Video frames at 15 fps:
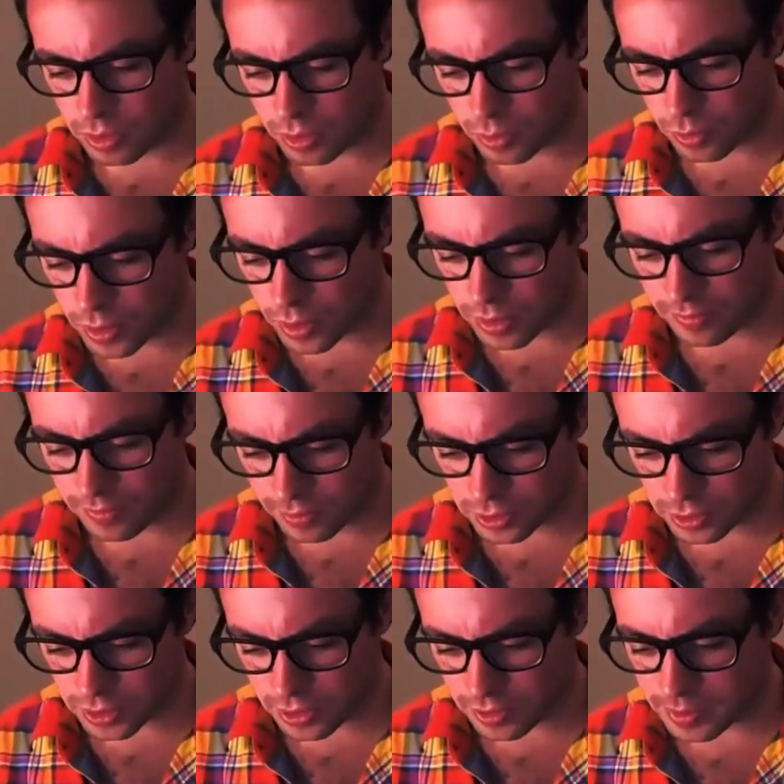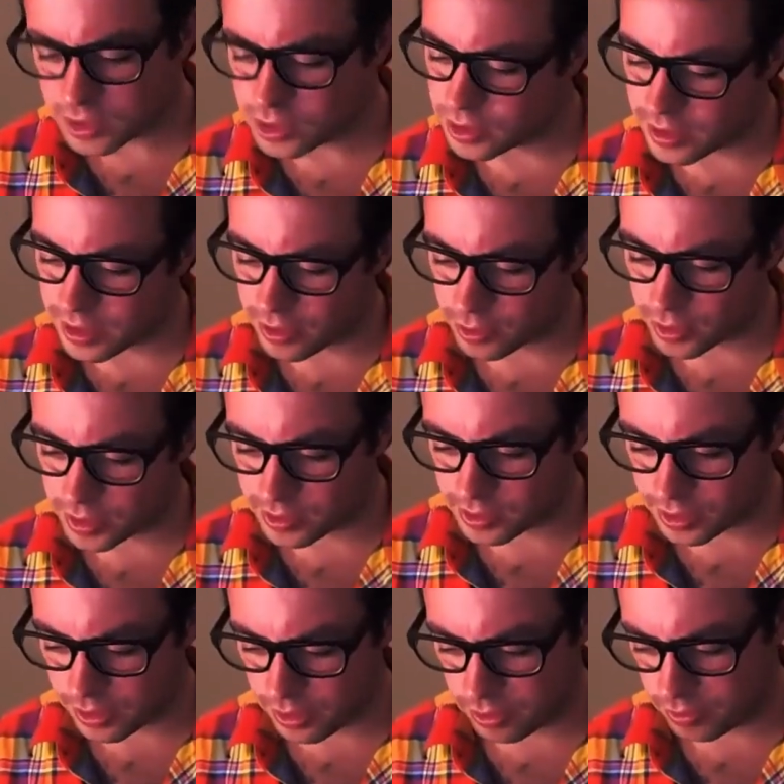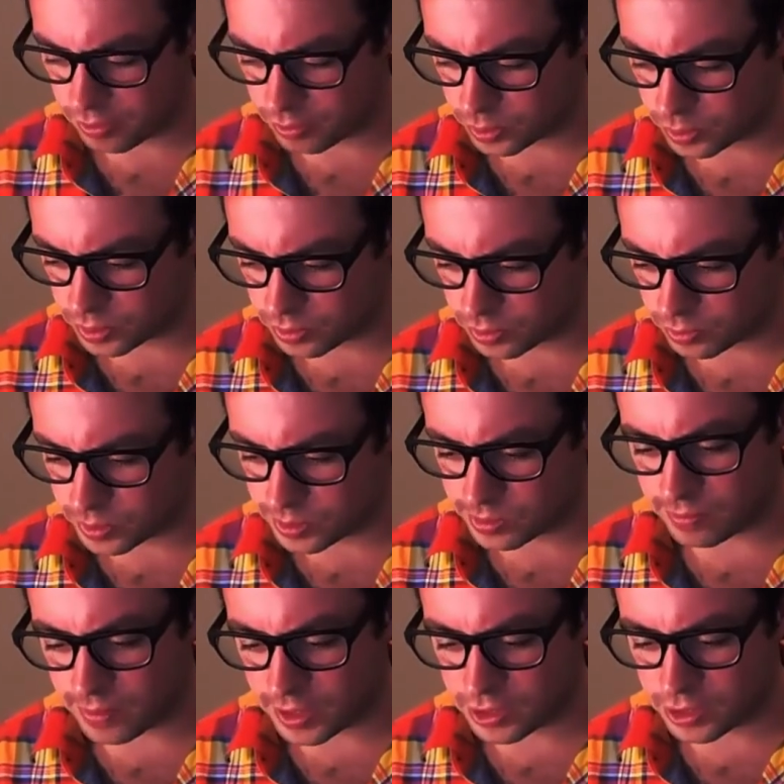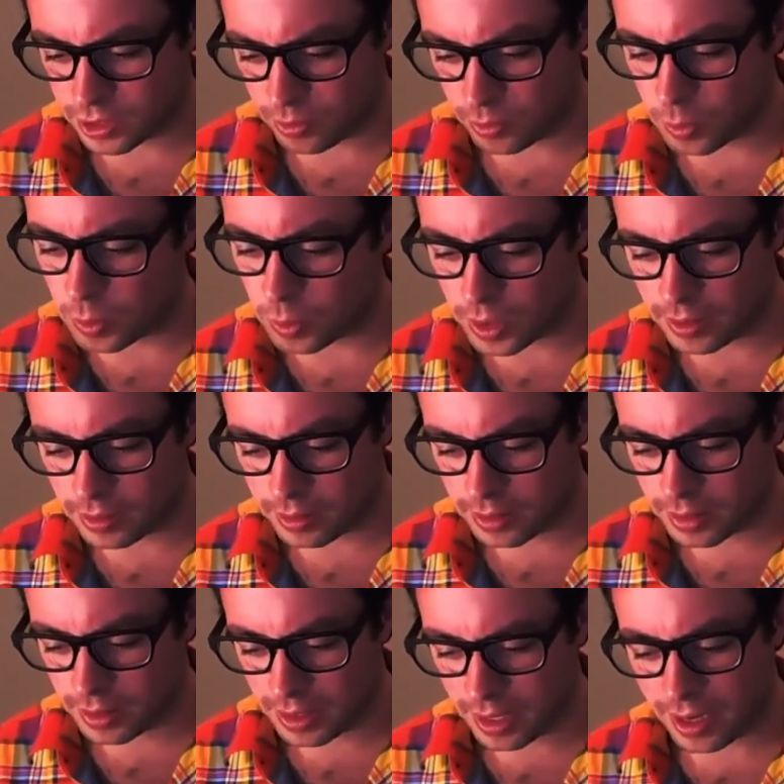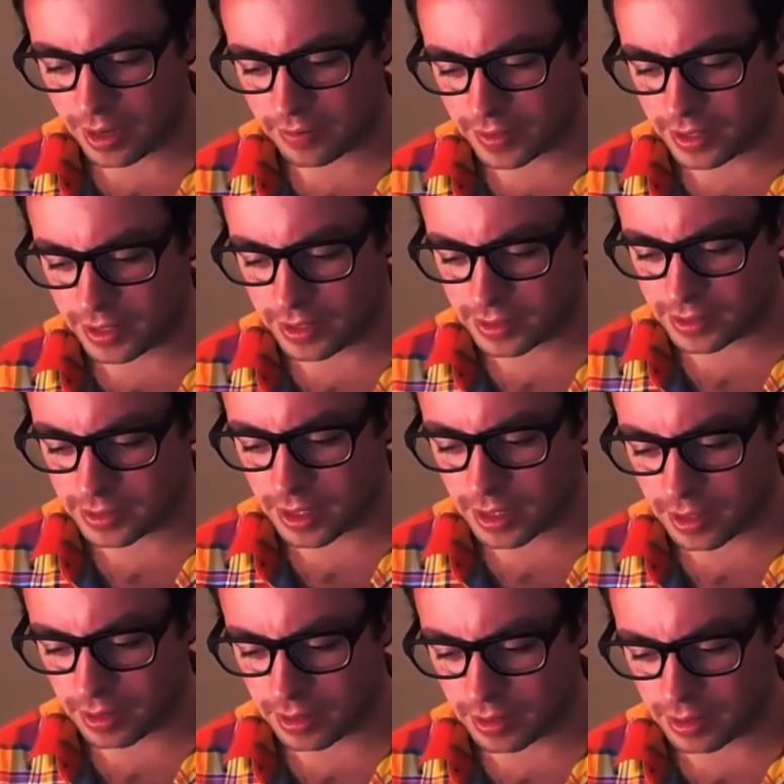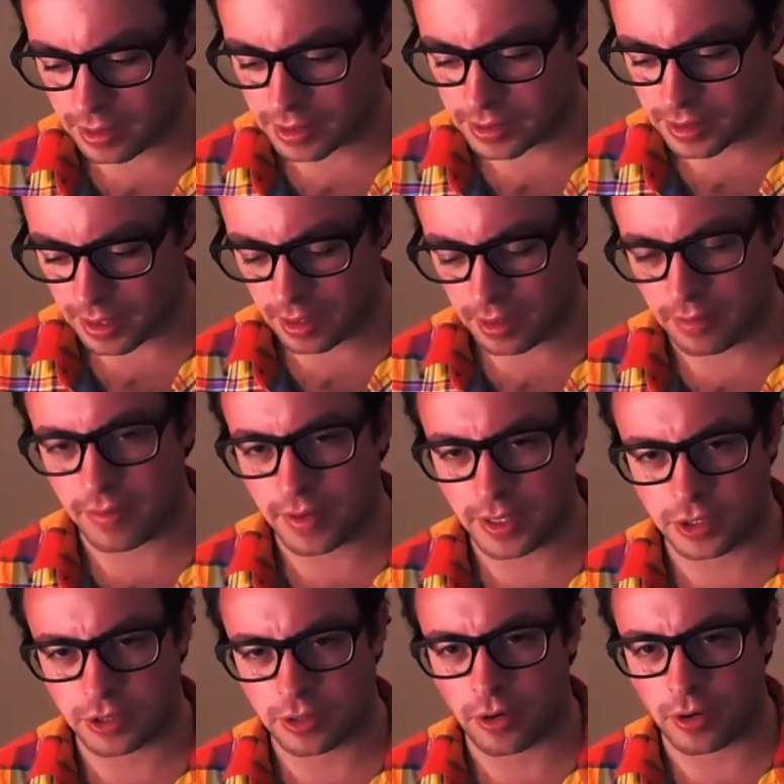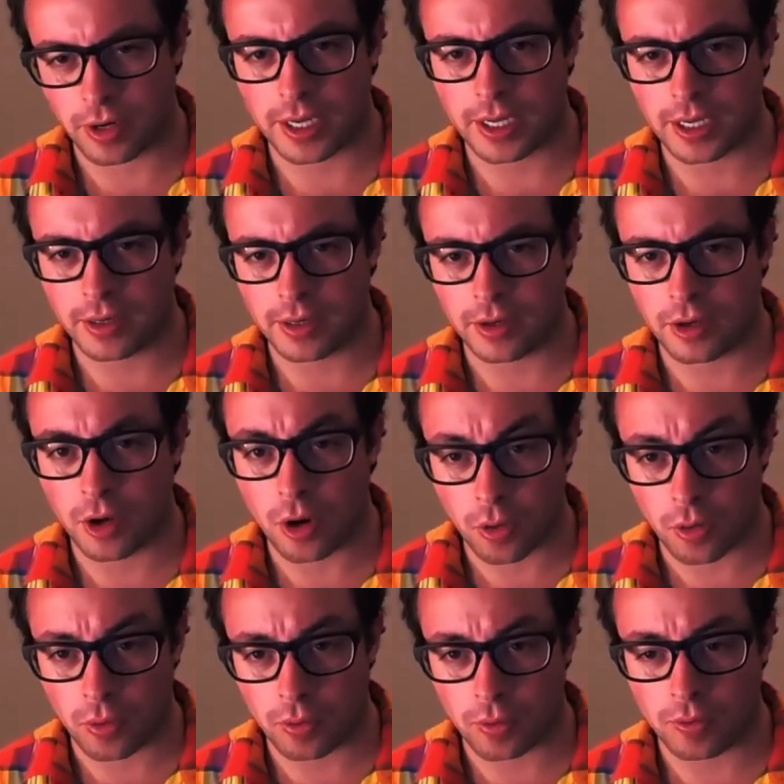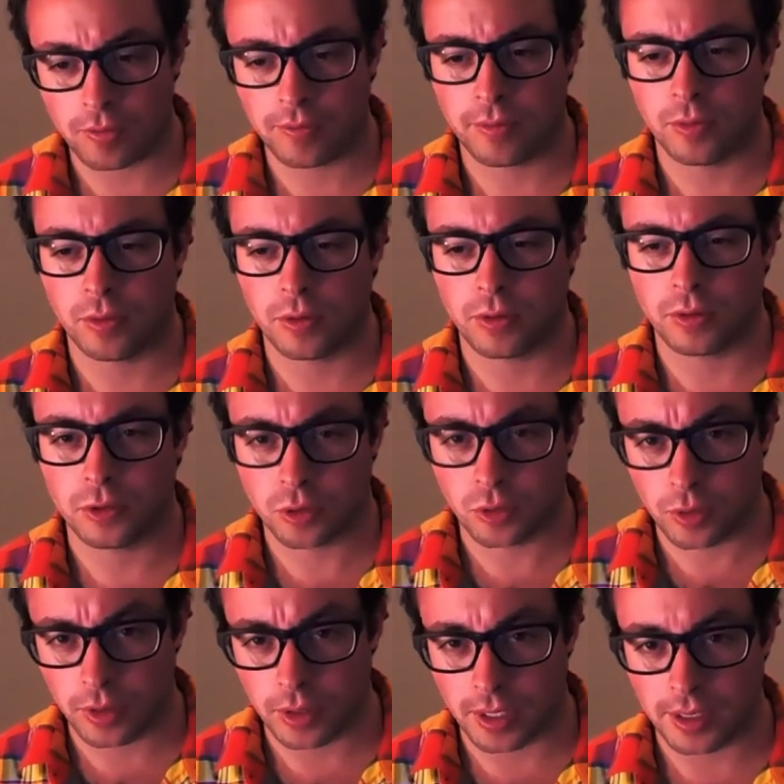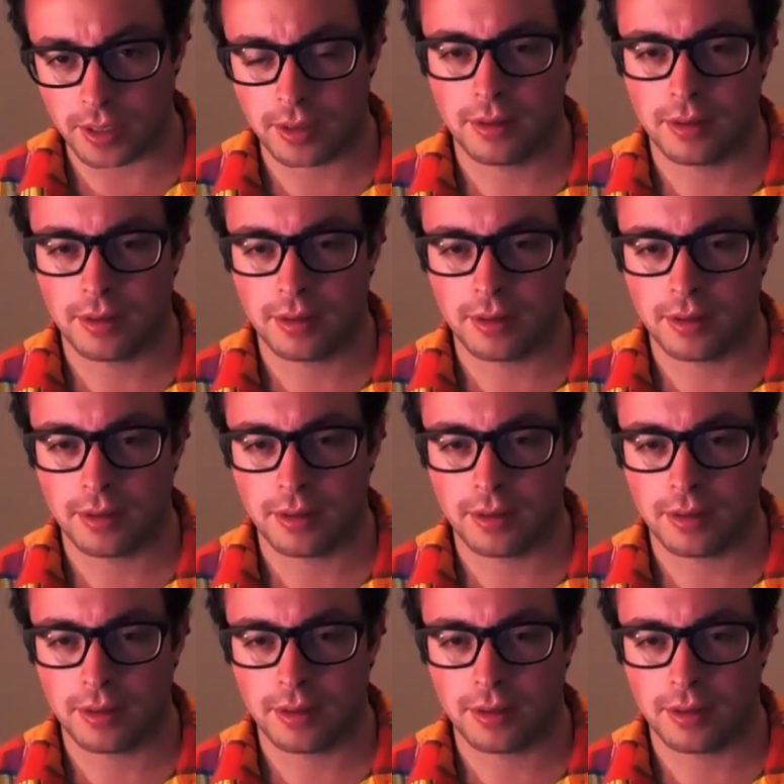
one, the first thing you mentioned there was, you know, was was the vision. What kind of is the is the end vision or end goal for Truthly?